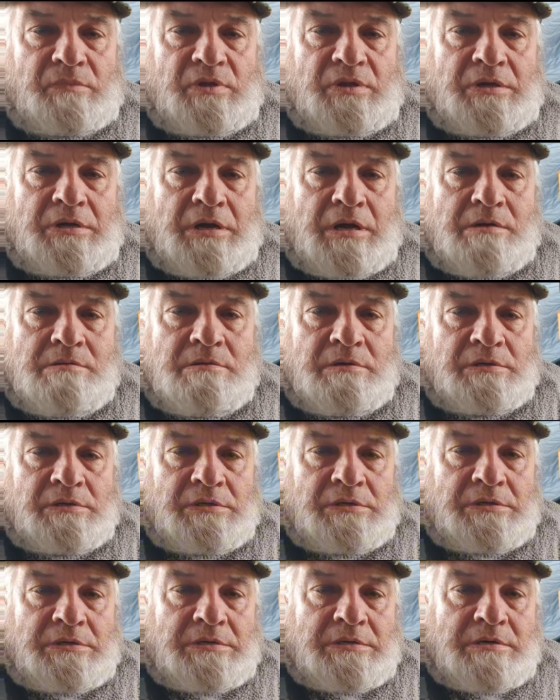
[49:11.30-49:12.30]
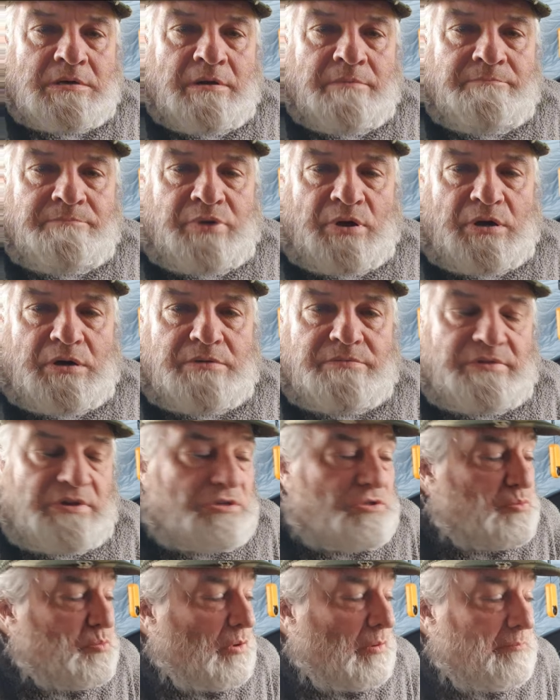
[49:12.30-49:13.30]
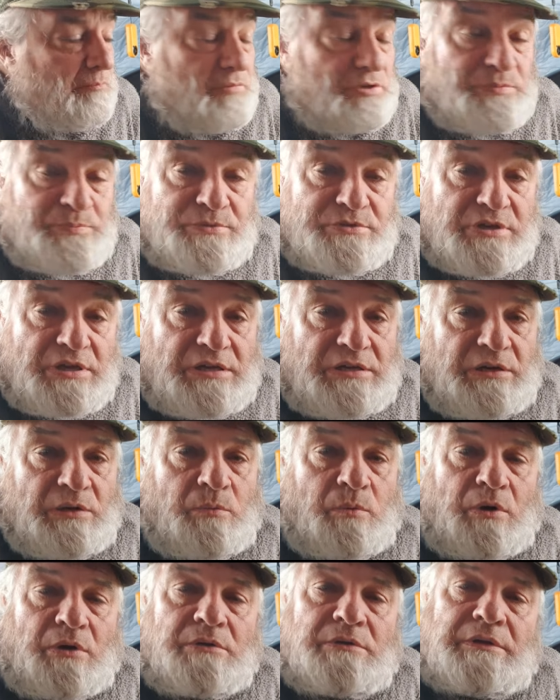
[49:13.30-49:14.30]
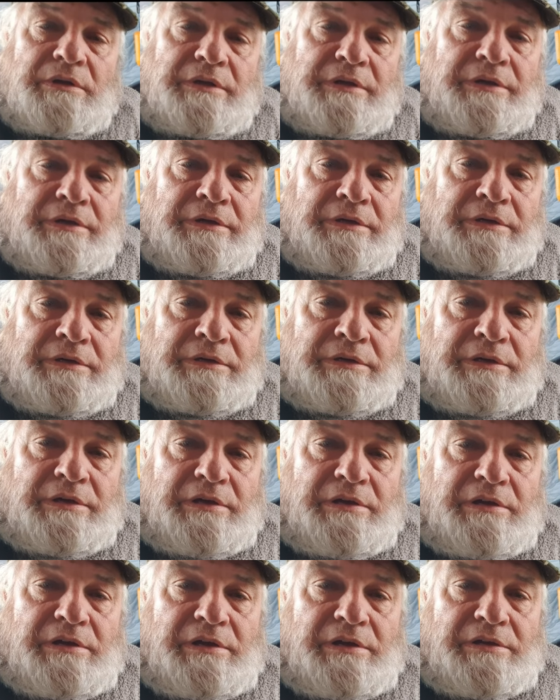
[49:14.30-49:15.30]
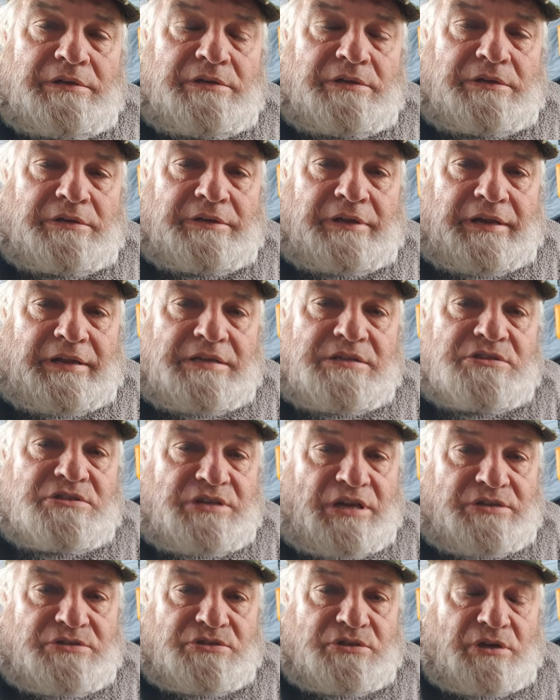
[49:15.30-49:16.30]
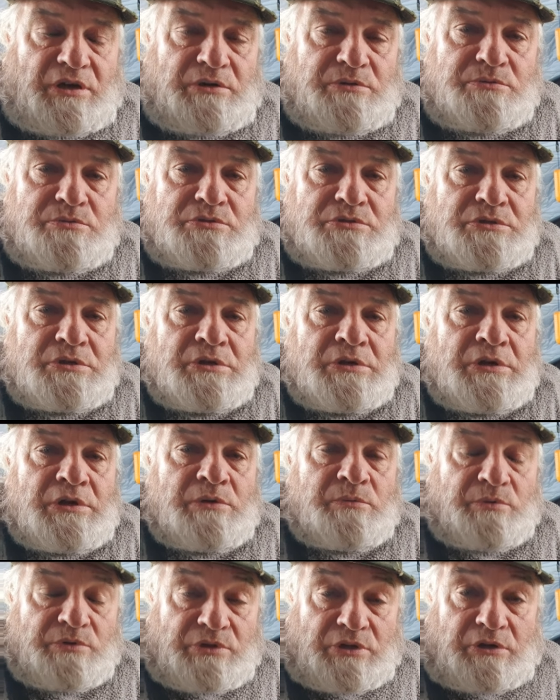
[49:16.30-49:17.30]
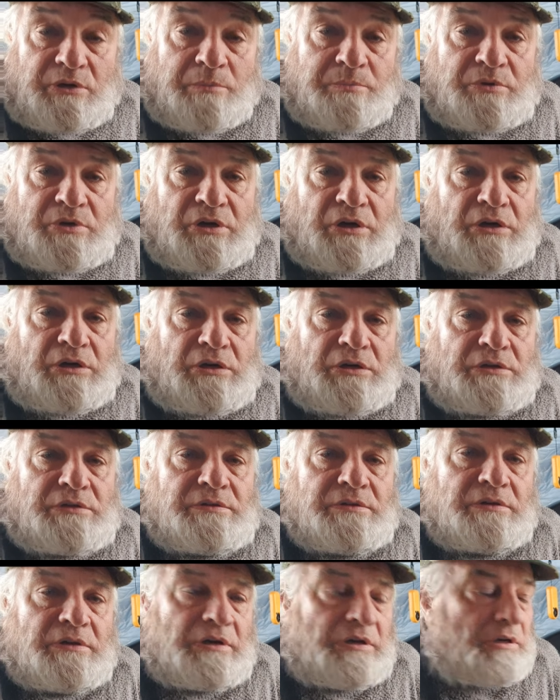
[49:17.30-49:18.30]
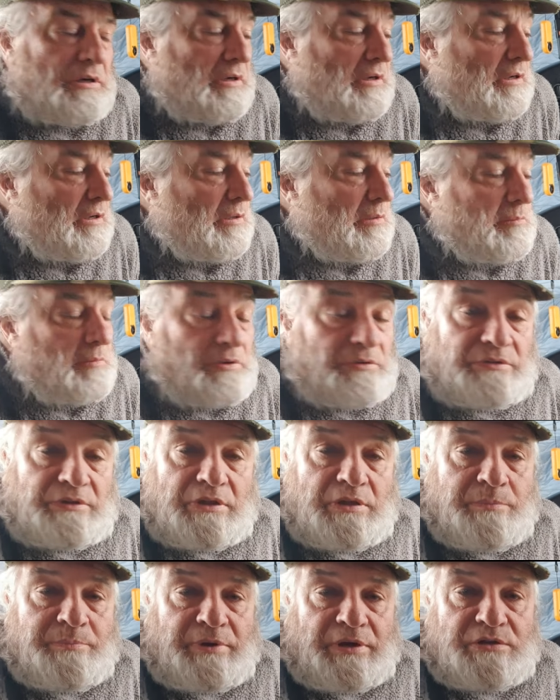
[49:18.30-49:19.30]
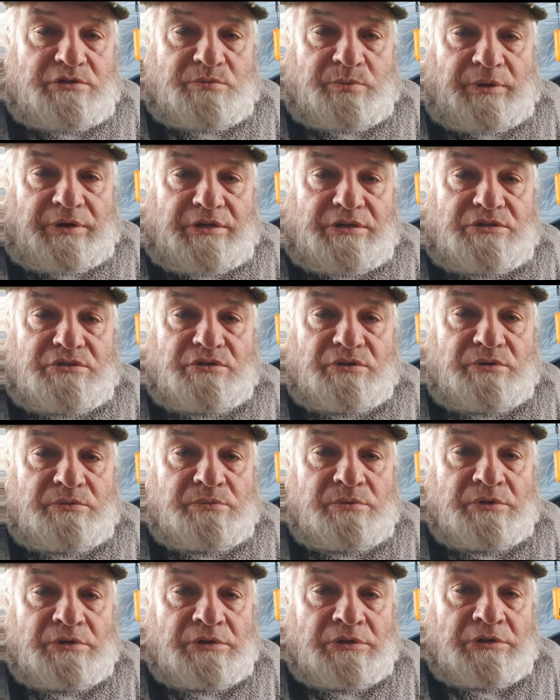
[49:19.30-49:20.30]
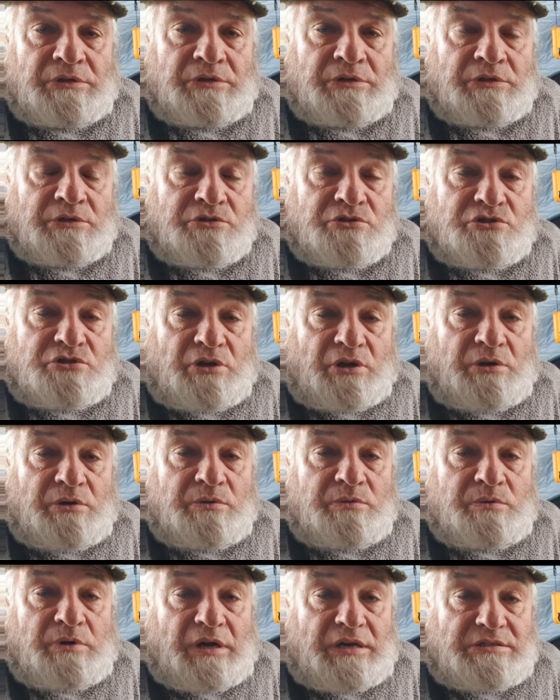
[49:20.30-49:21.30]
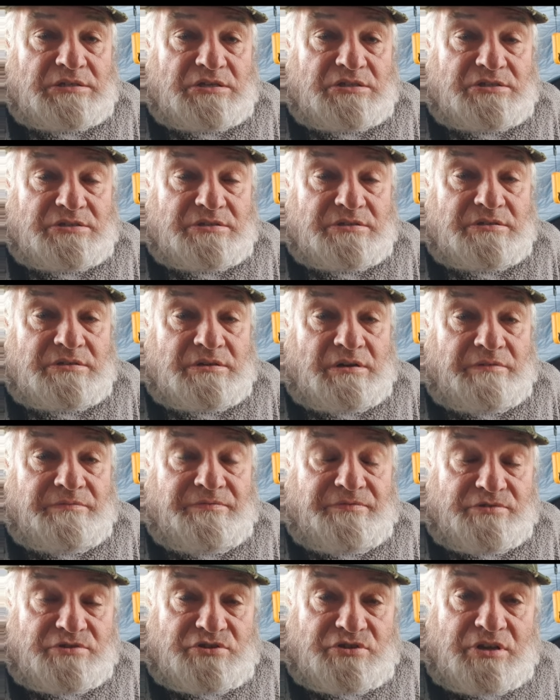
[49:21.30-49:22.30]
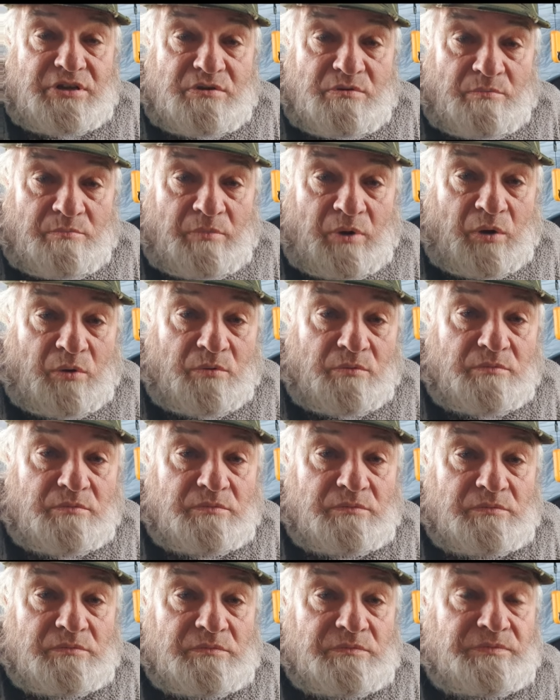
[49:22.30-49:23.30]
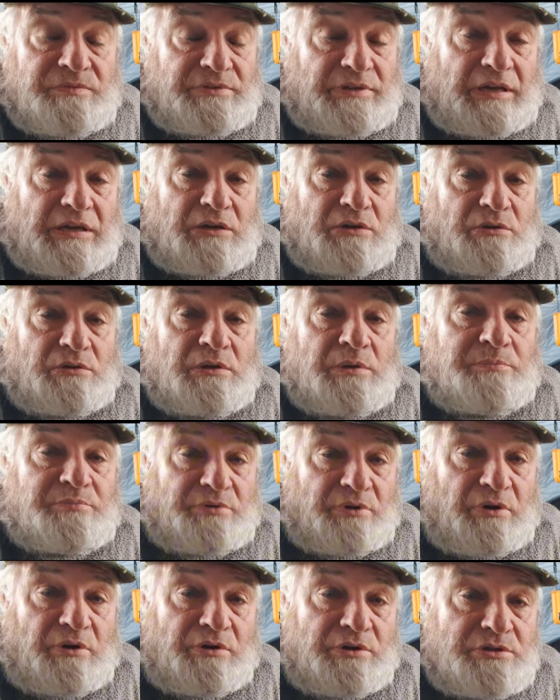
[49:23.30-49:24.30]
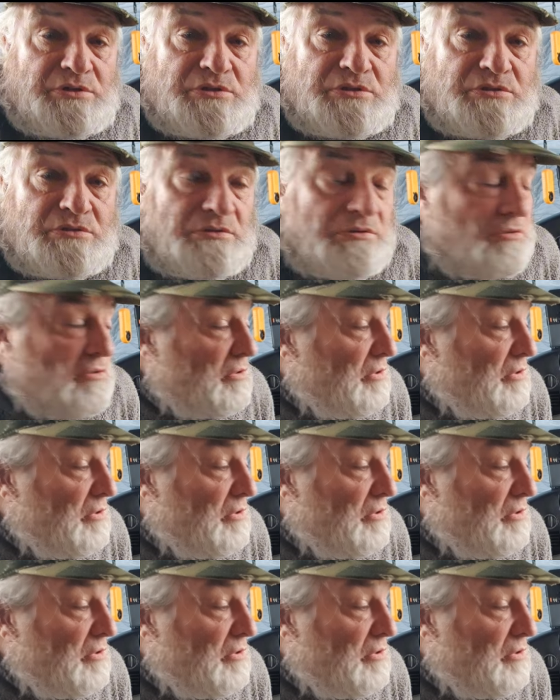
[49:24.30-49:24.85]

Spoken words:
you know. But this particular one, you can get it in Tesco's with a club card. I think you pay 22. So you know, for a single malt, for that kind of price,